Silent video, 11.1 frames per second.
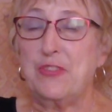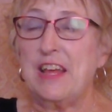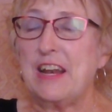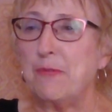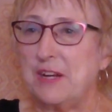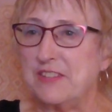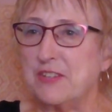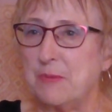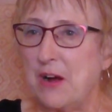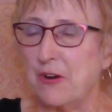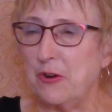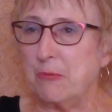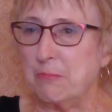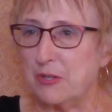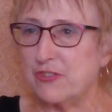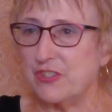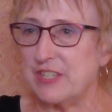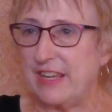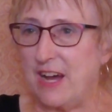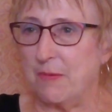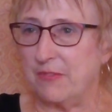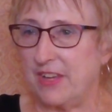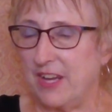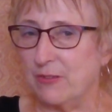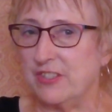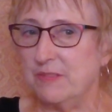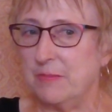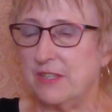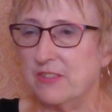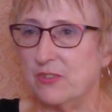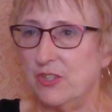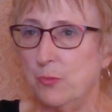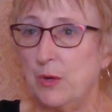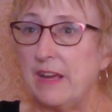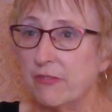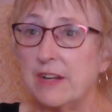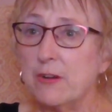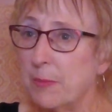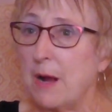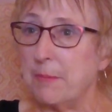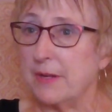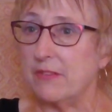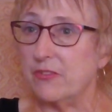then I went to our own personal accountant, because we have rental properties.